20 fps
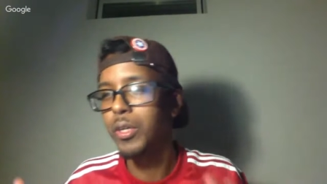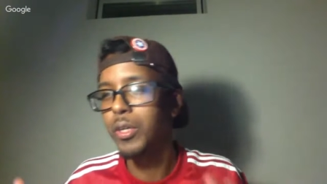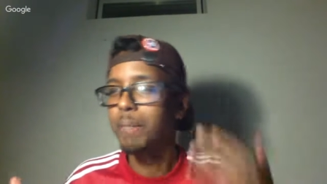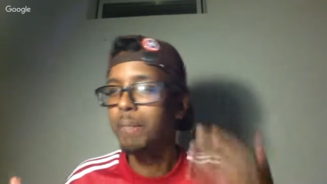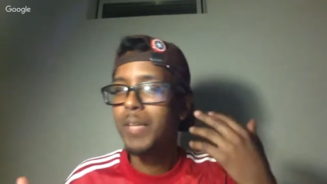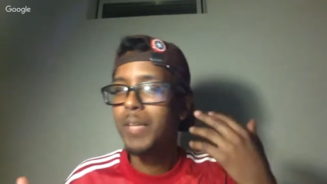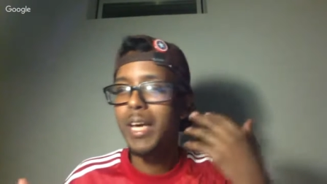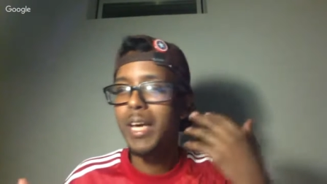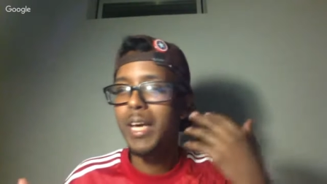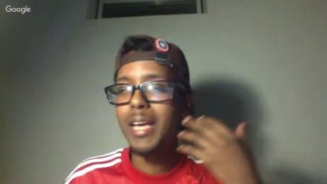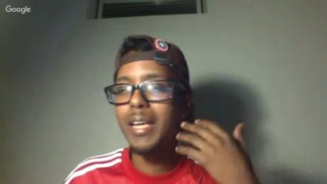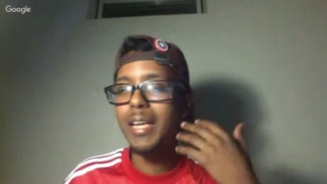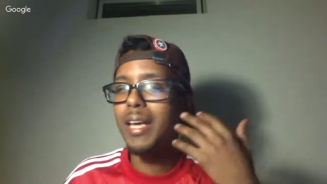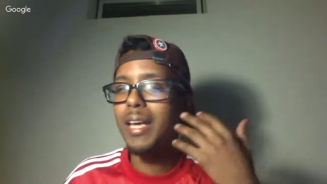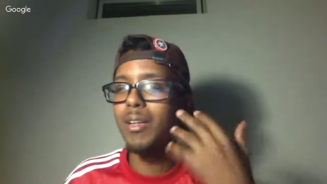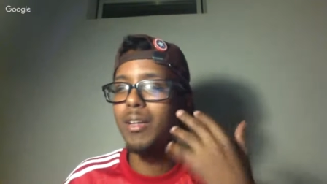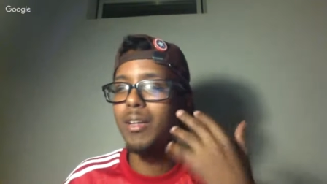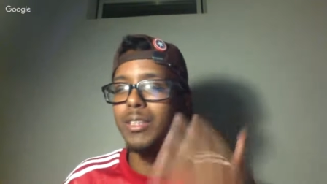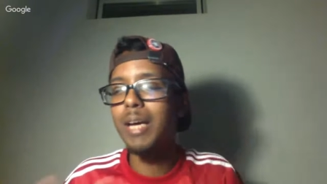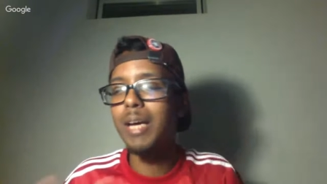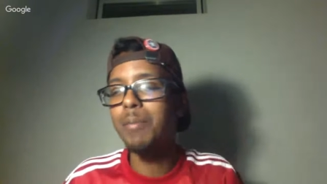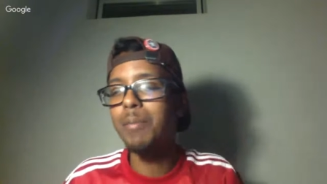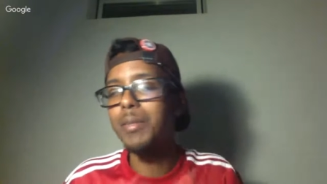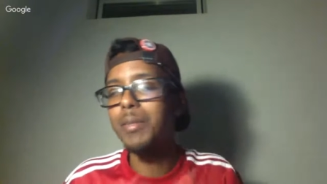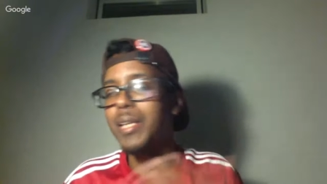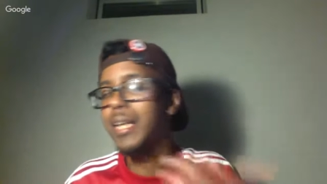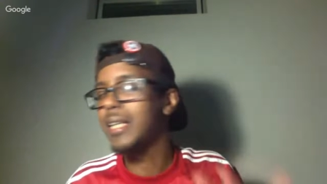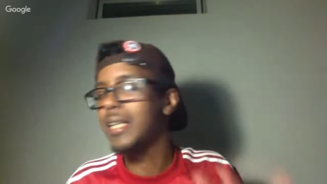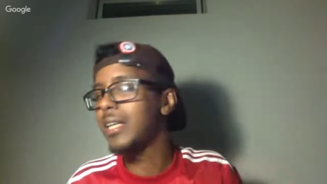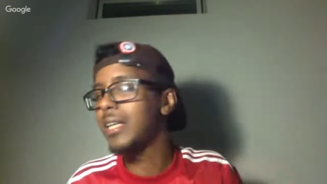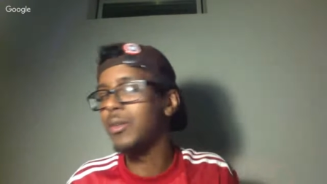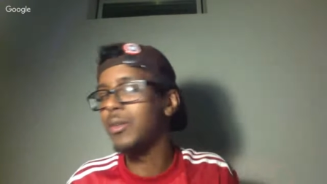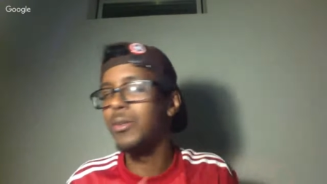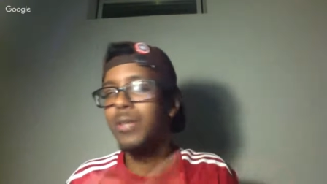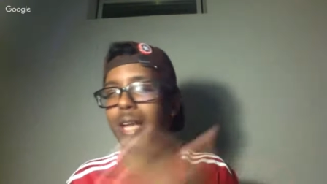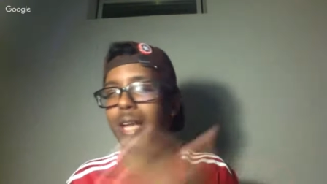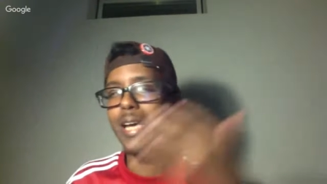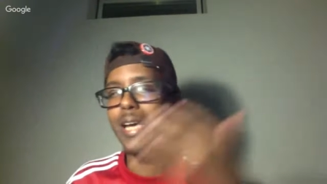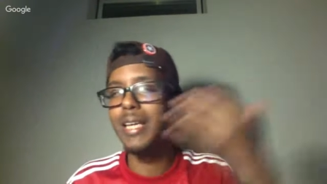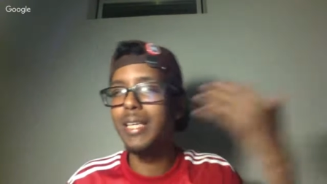And, and on top of that, Carol got
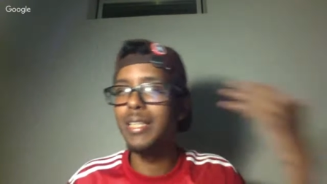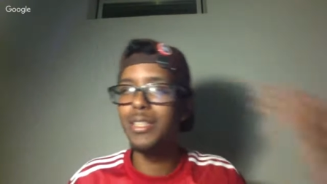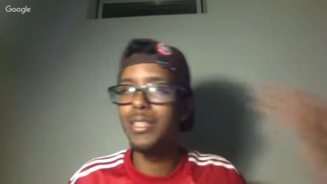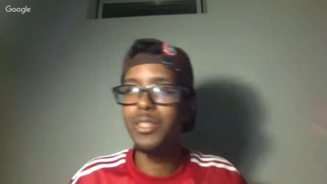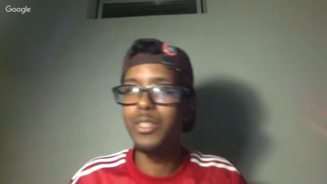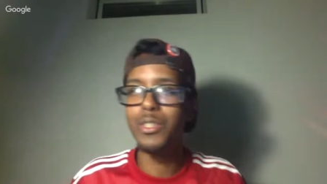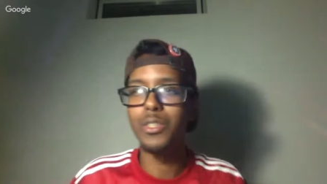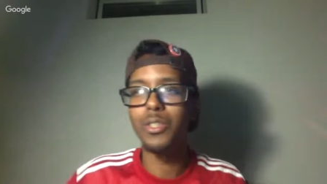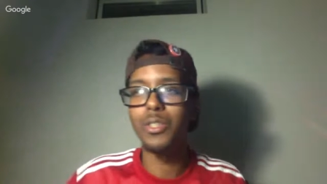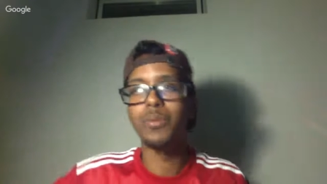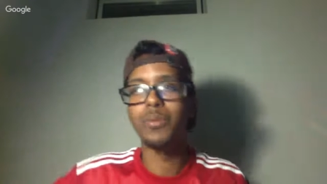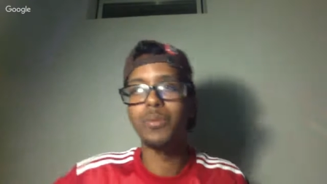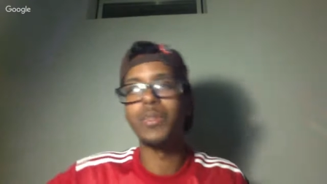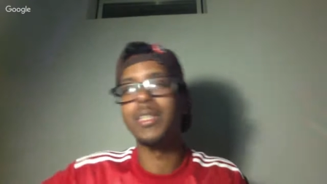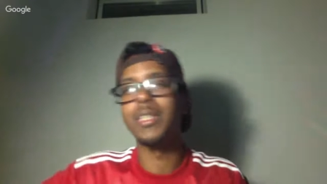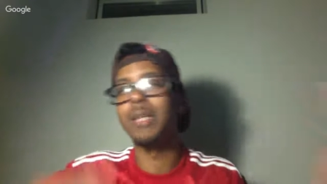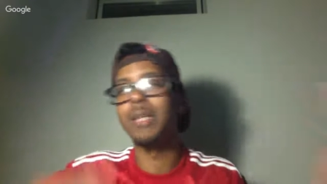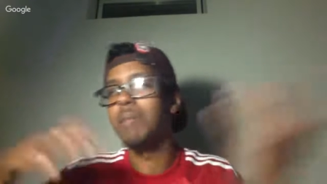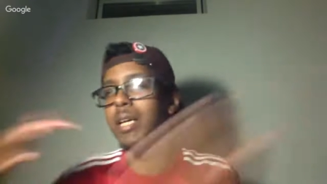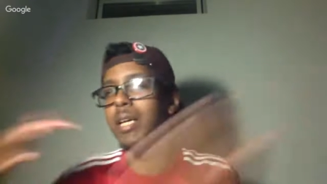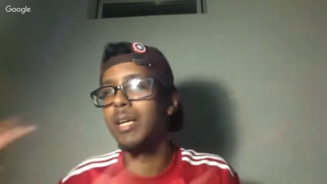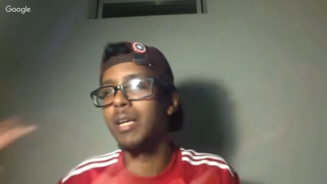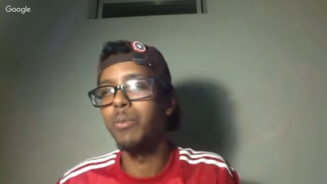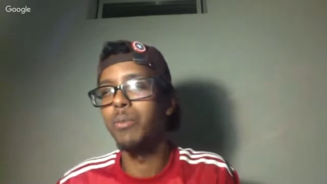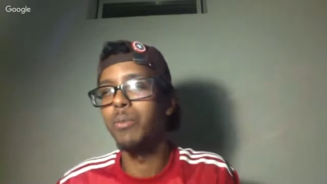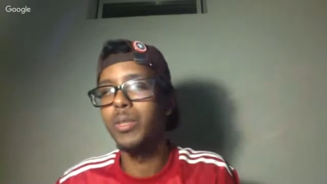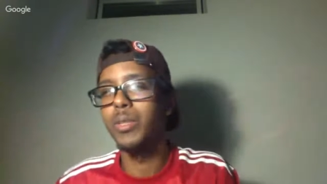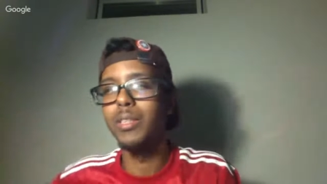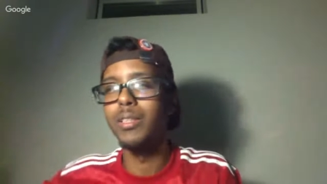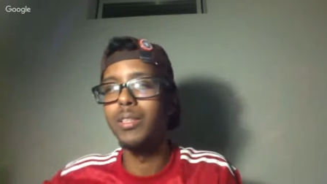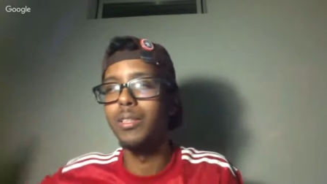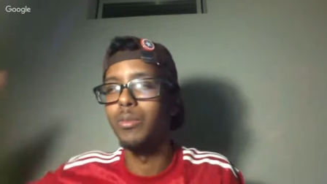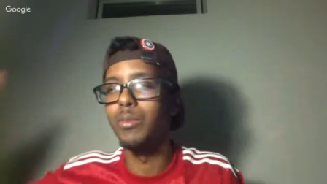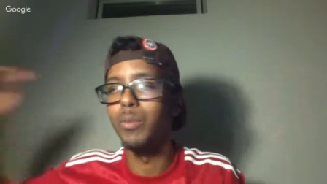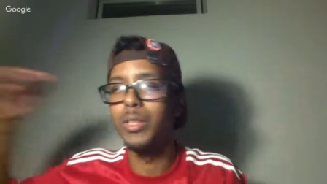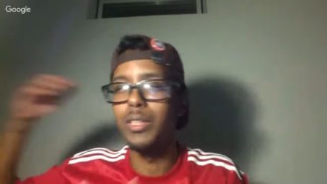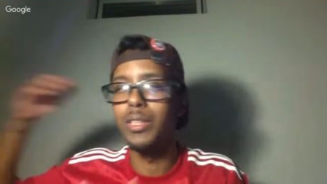injured when they met up with the with the